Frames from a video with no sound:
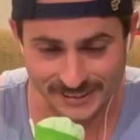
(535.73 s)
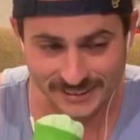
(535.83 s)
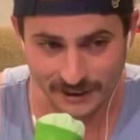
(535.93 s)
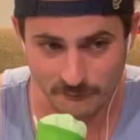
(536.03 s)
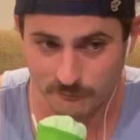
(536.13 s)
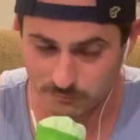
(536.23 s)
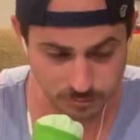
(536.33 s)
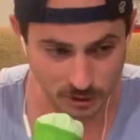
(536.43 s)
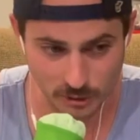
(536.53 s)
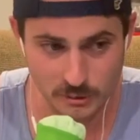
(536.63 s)

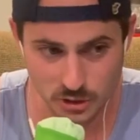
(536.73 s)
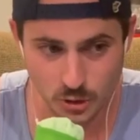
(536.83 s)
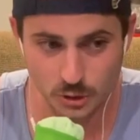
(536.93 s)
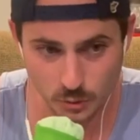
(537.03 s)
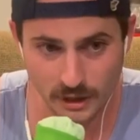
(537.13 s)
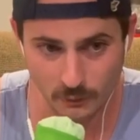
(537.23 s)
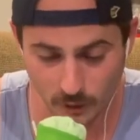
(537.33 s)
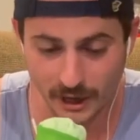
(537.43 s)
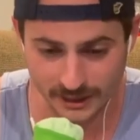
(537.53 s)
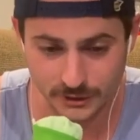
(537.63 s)
let me show you what
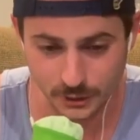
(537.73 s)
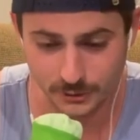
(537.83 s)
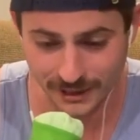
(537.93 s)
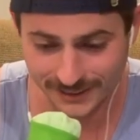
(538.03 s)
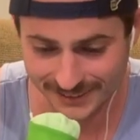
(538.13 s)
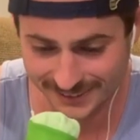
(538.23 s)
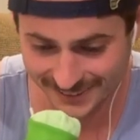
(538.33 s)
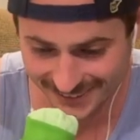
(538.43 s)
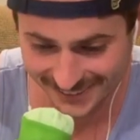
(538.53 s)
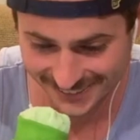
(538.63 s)
I can do. Like,
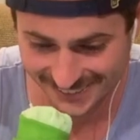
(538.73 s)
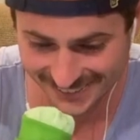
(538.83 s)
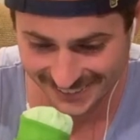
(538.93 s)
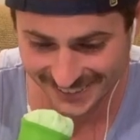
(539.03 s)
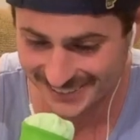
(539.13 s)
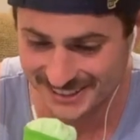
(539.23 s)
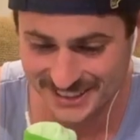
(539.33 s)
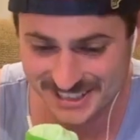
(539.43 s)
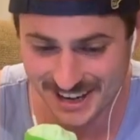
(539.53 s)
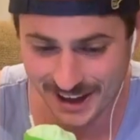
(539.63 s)
that's
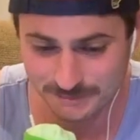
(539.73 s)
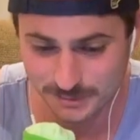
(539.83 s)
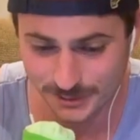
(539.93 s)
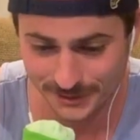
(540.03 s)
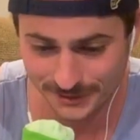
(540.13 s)
just not brutal.